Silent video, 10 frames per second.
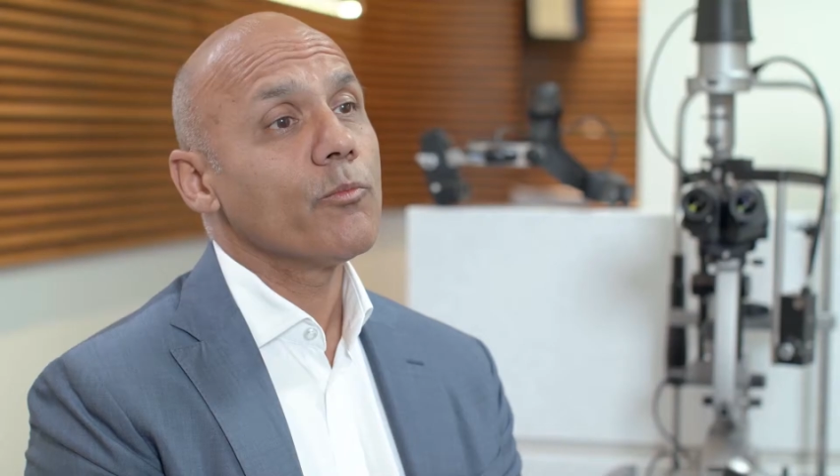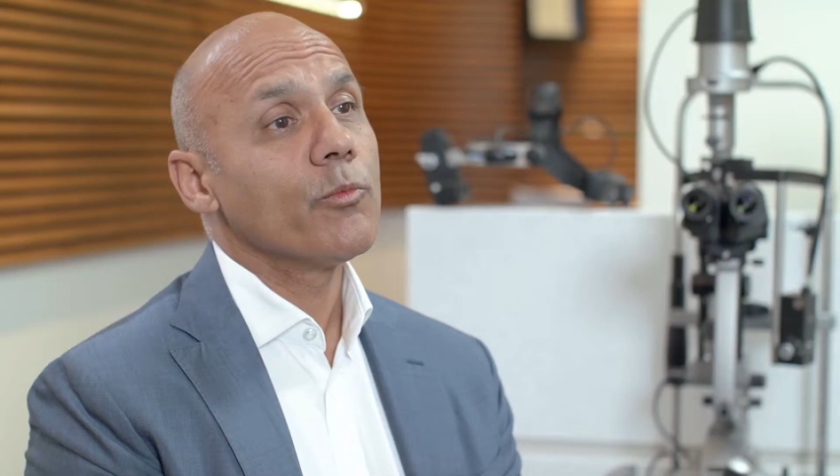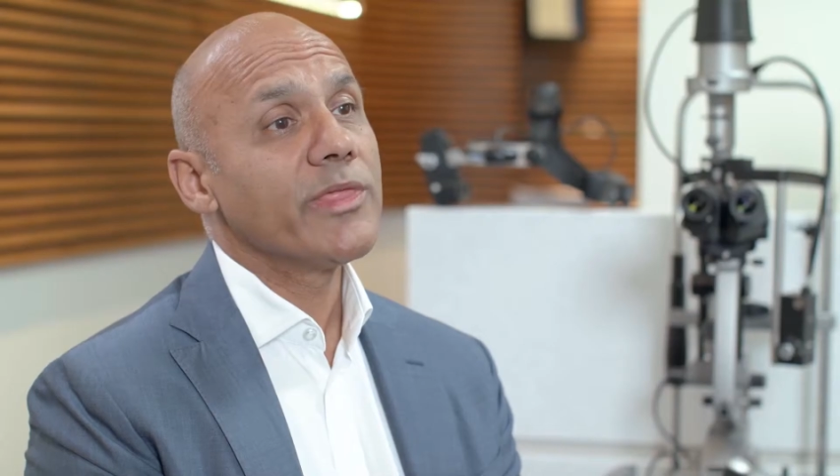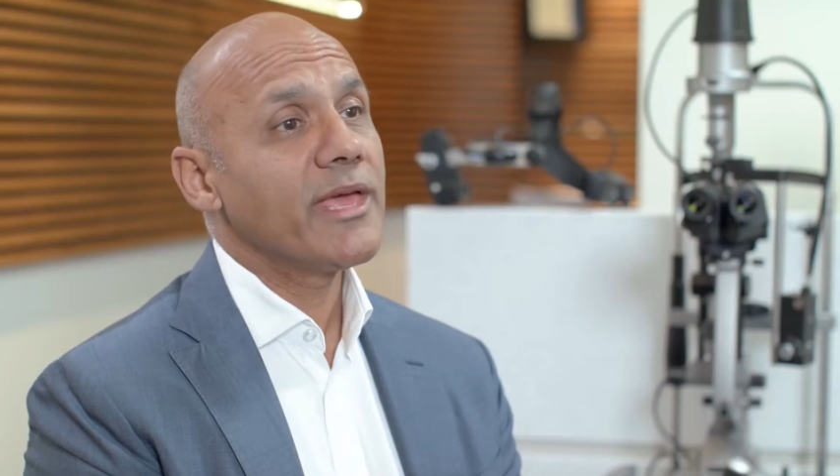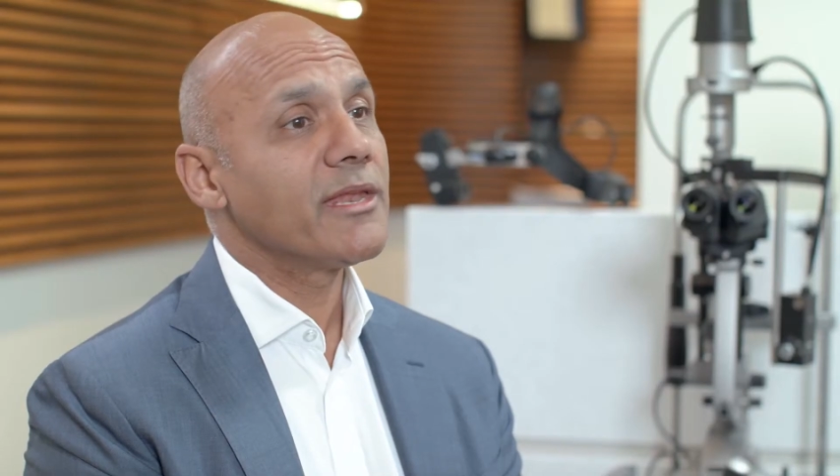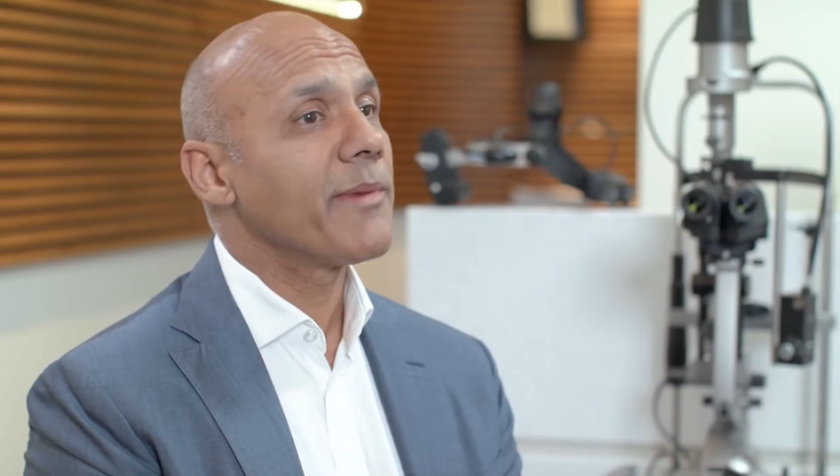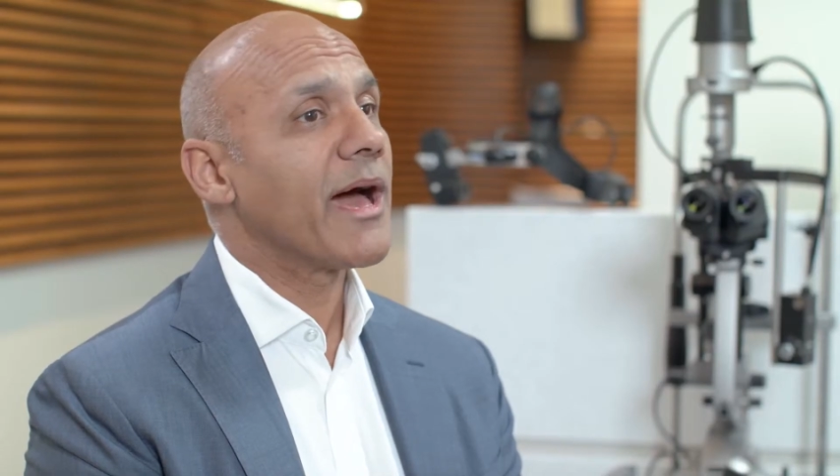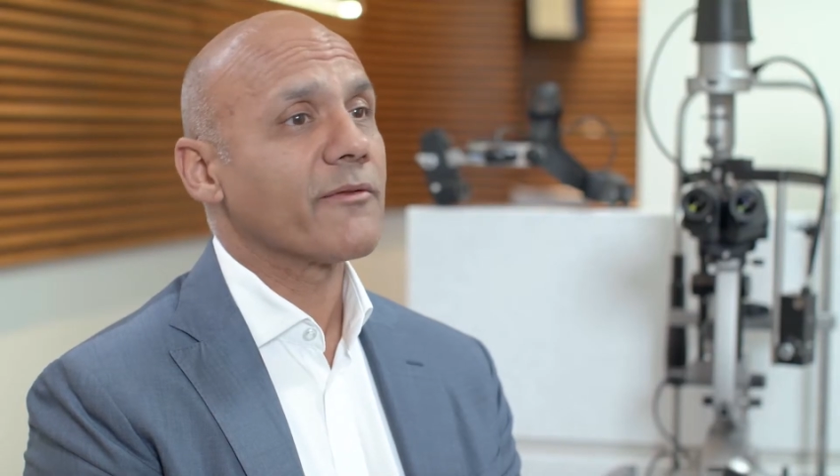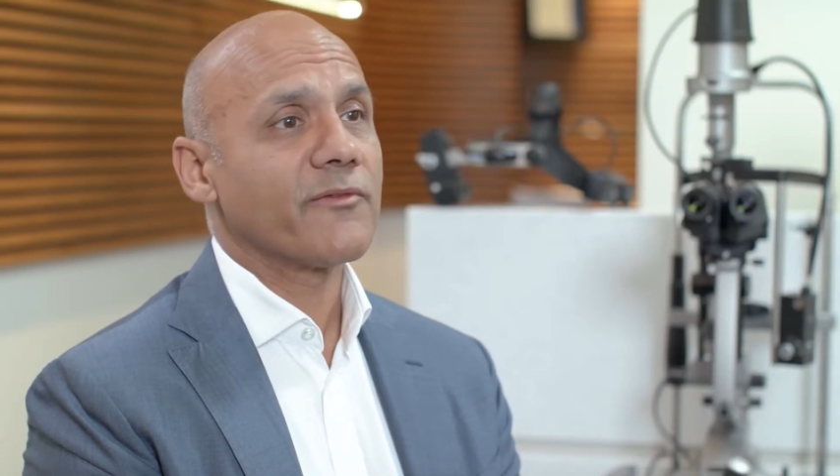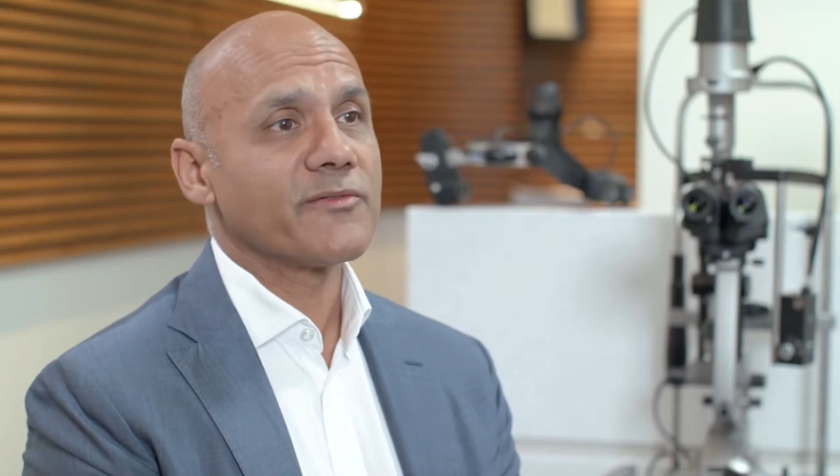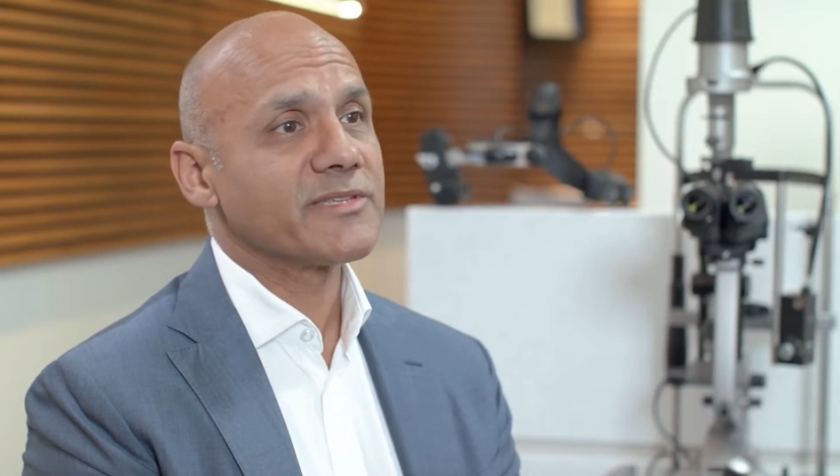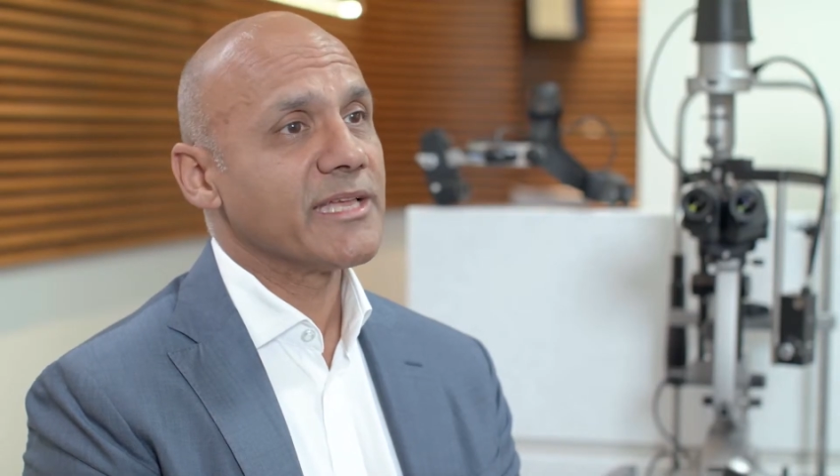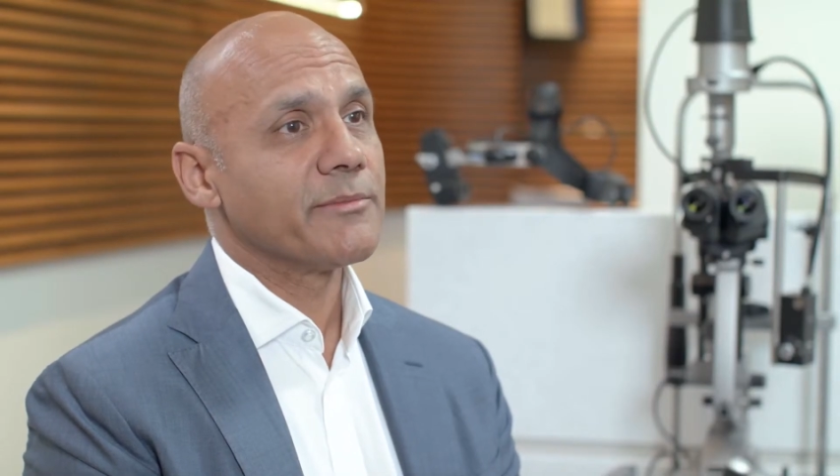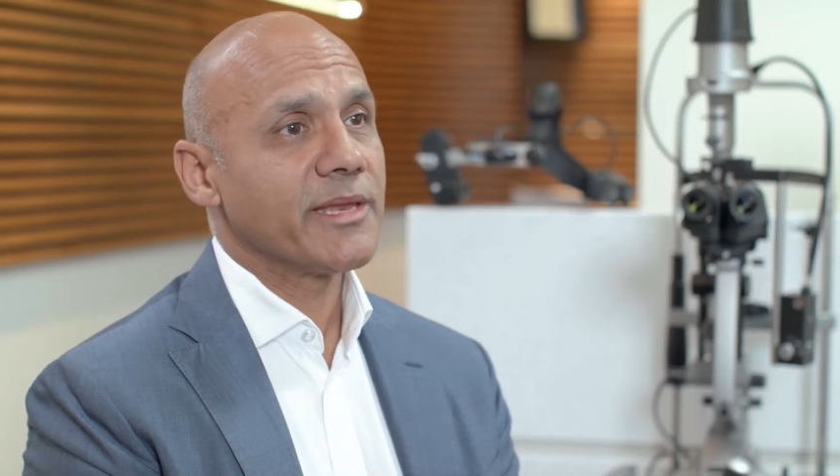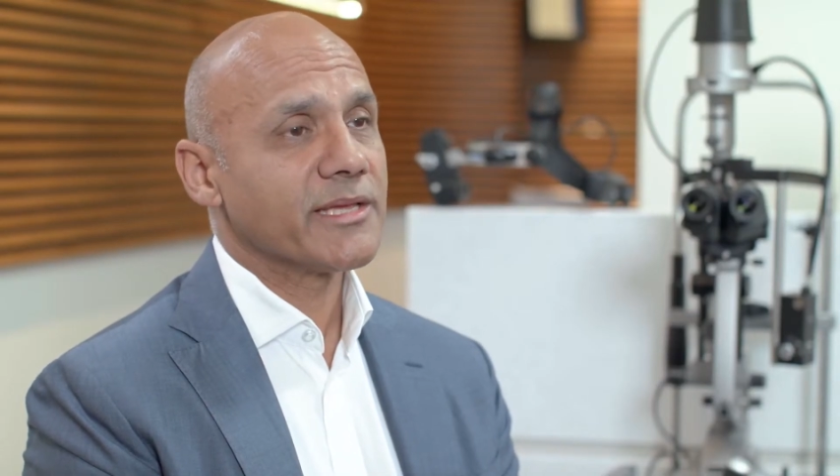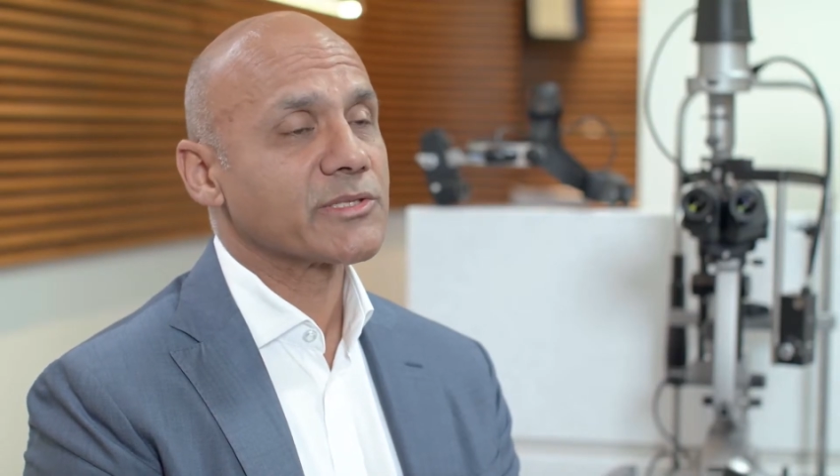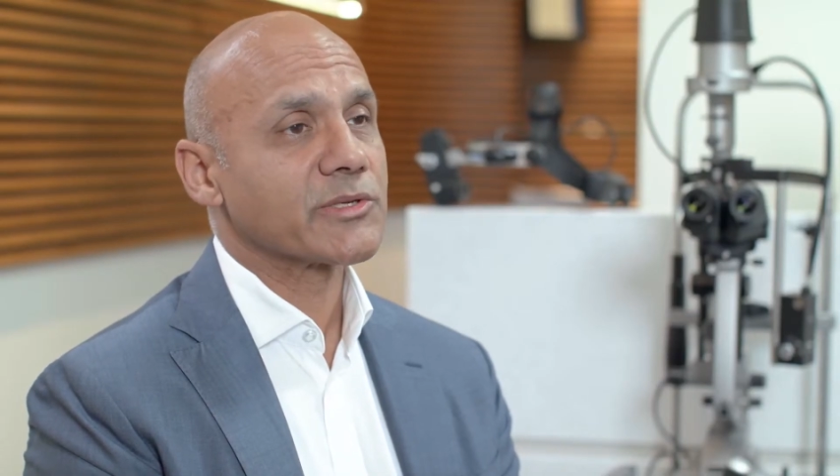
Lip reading: Within about 15 minutes